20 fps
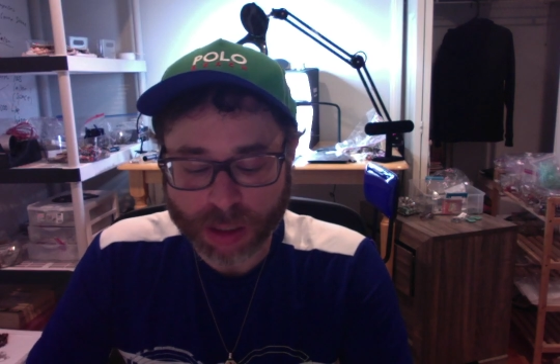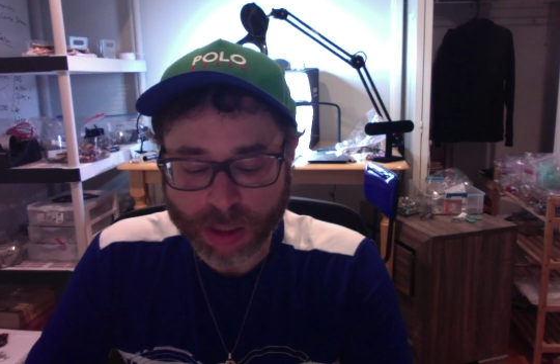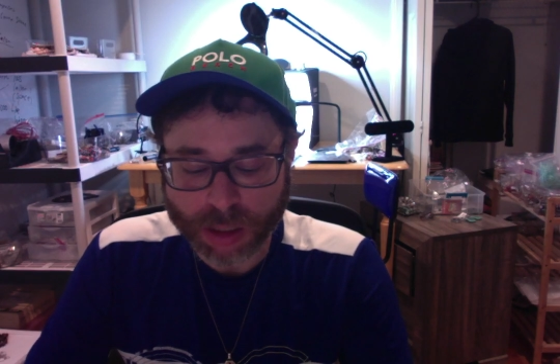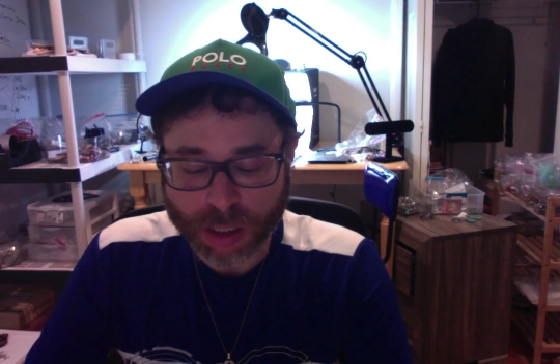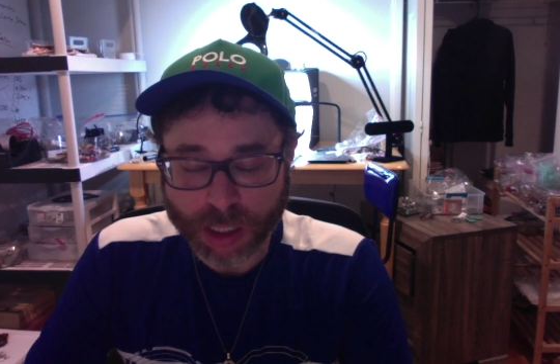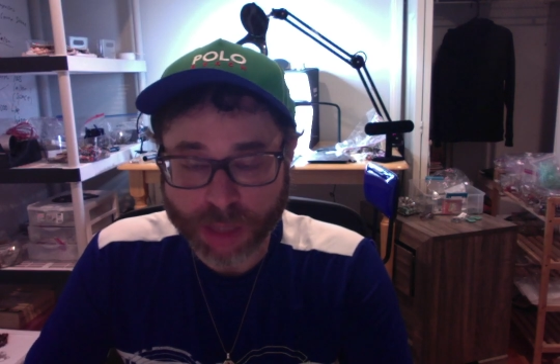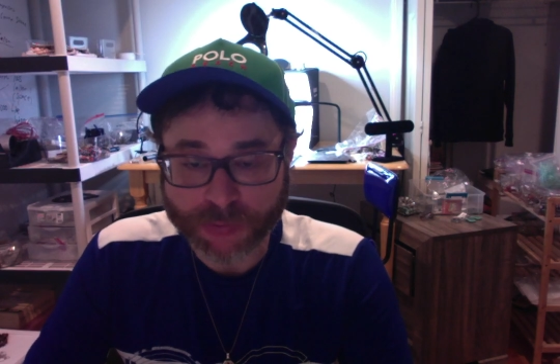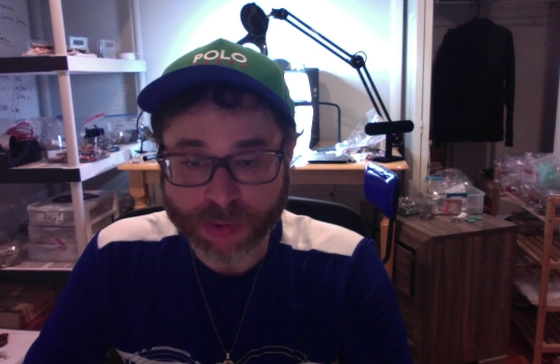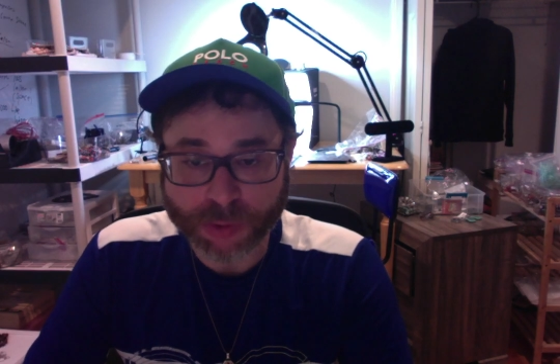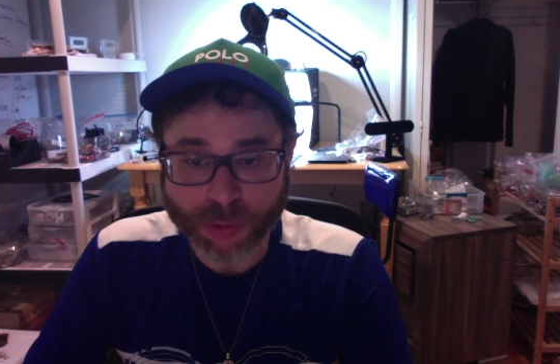
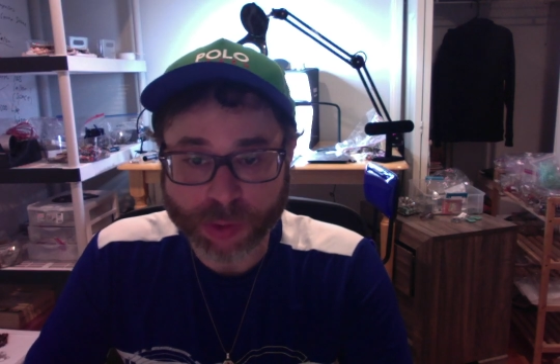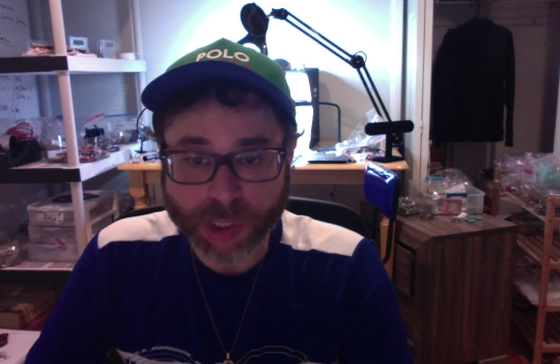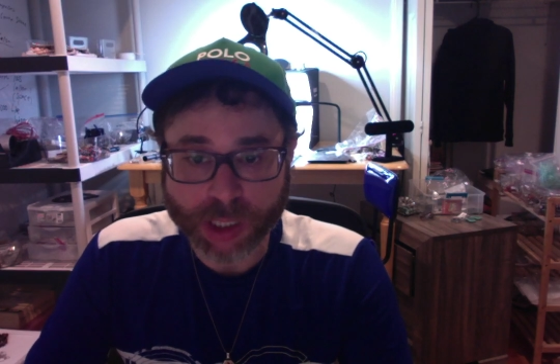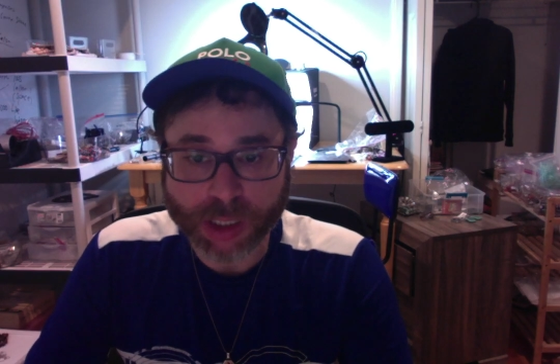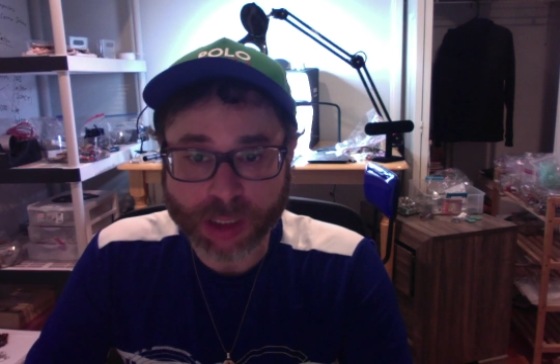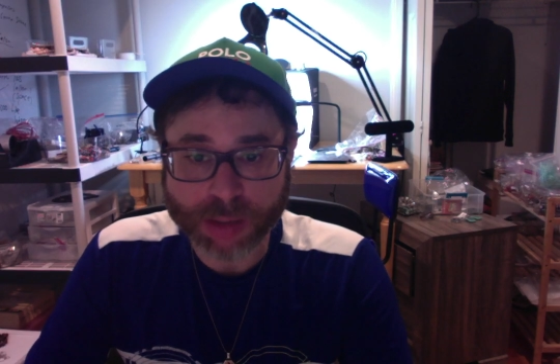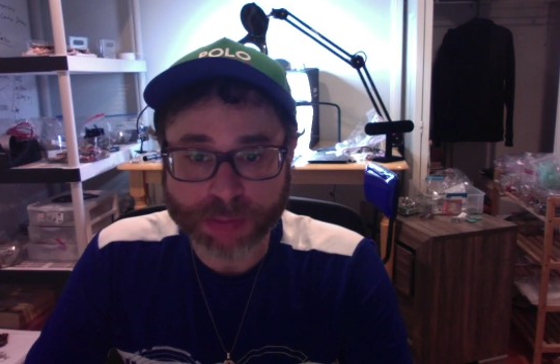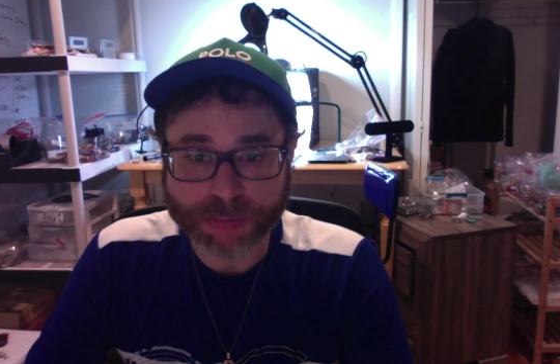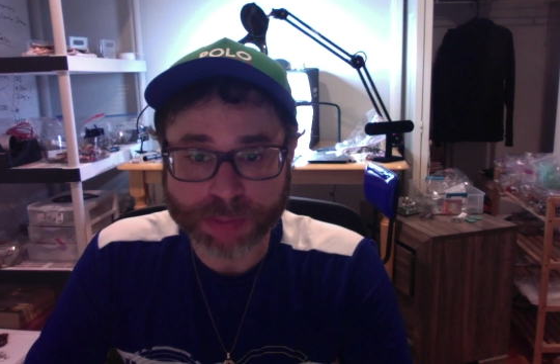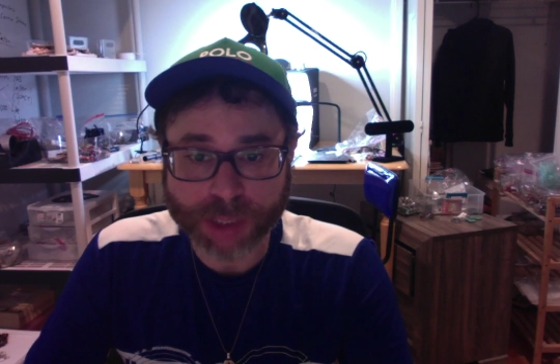
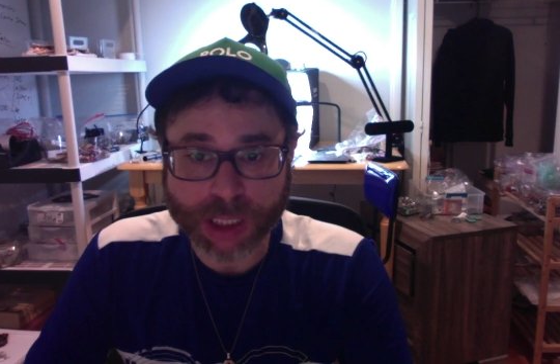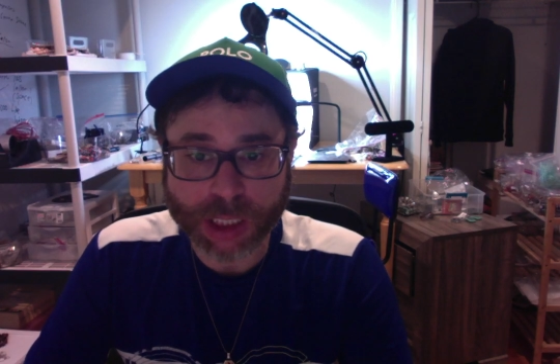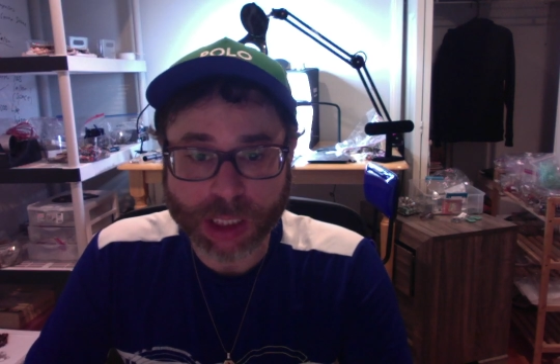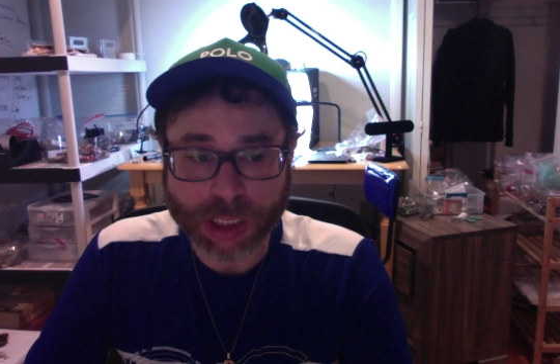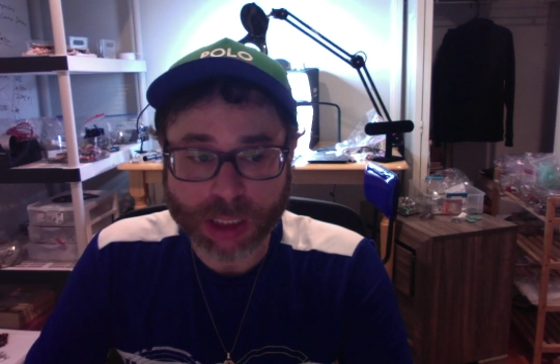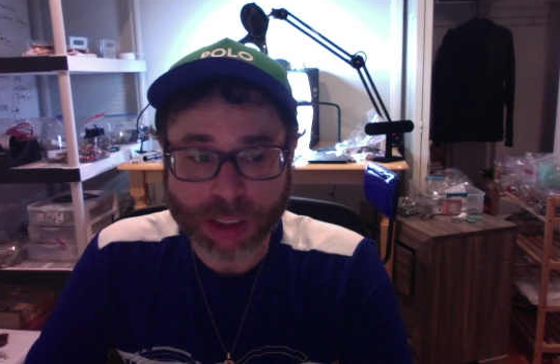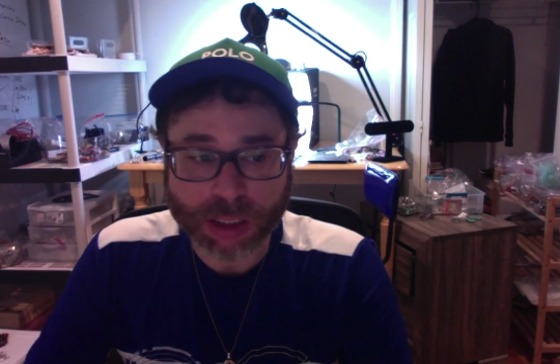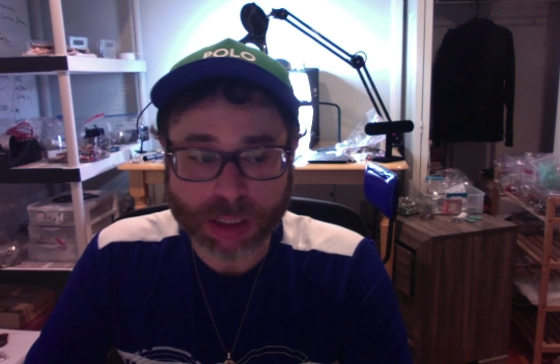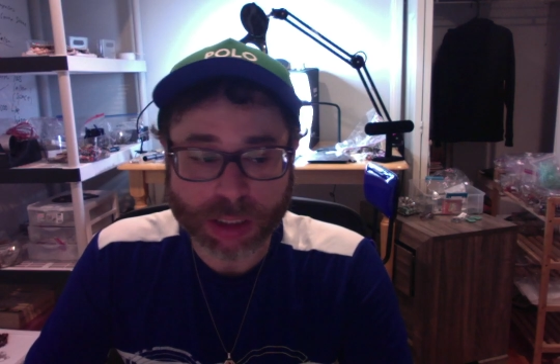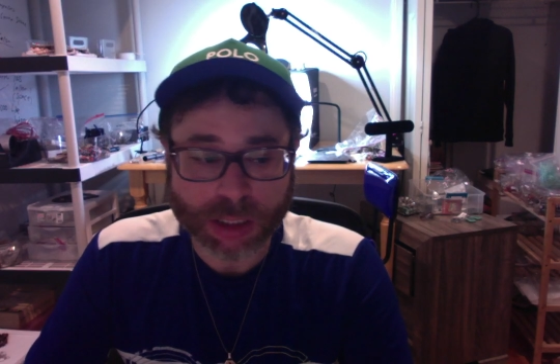week,
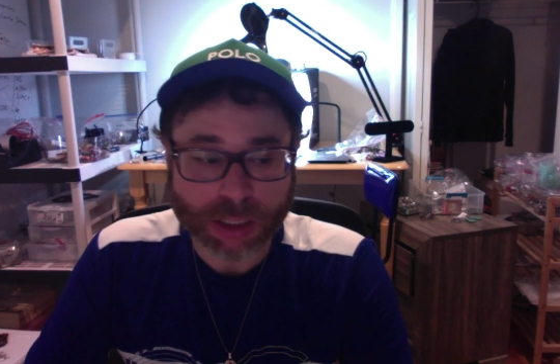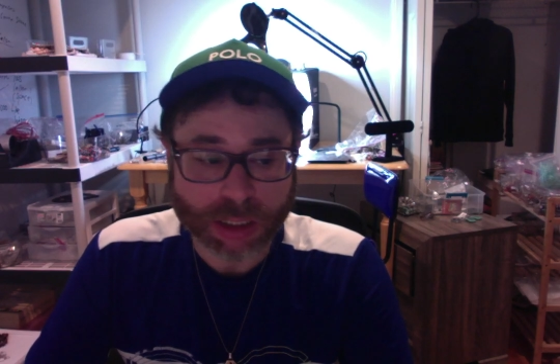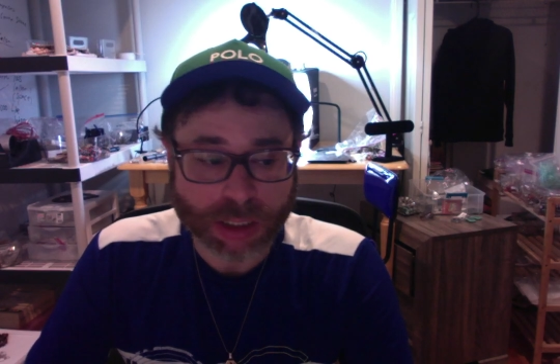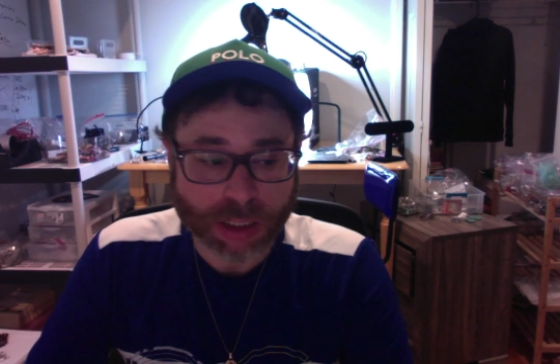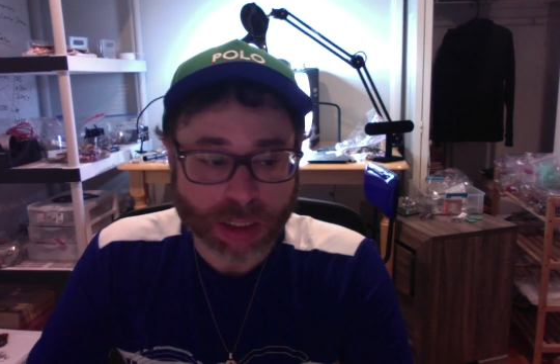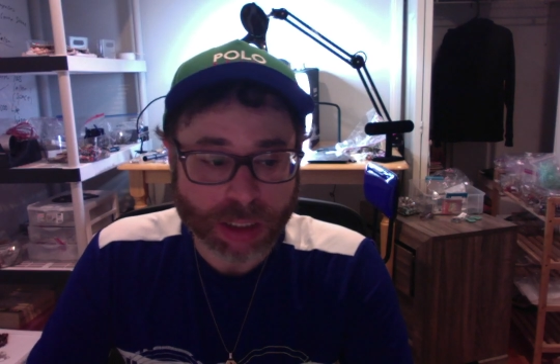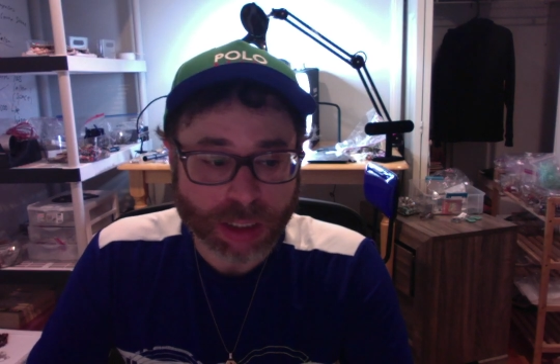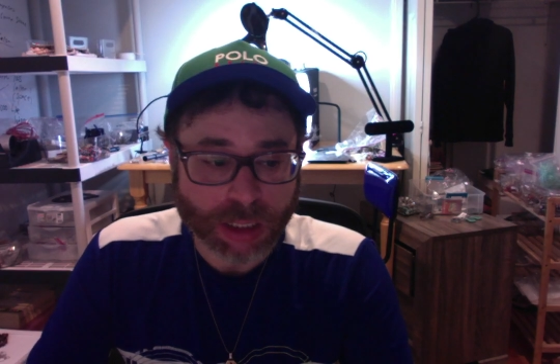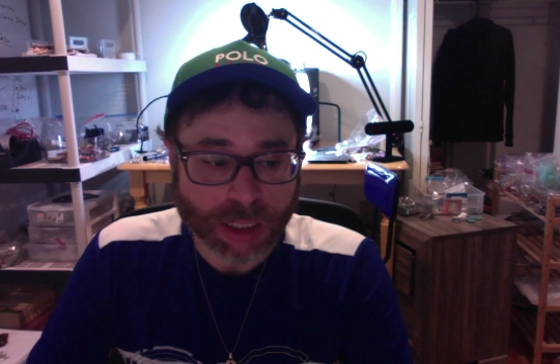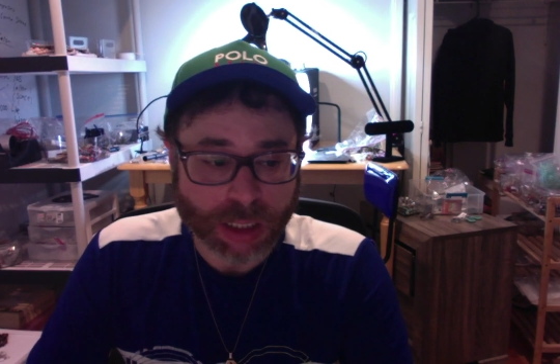but
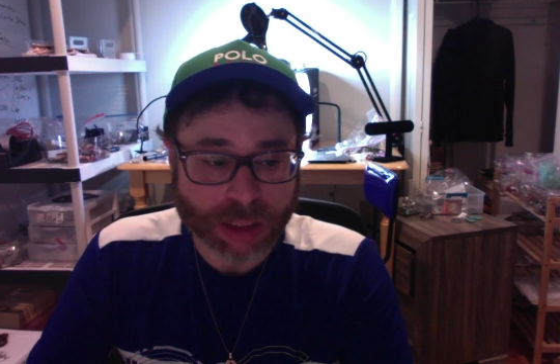I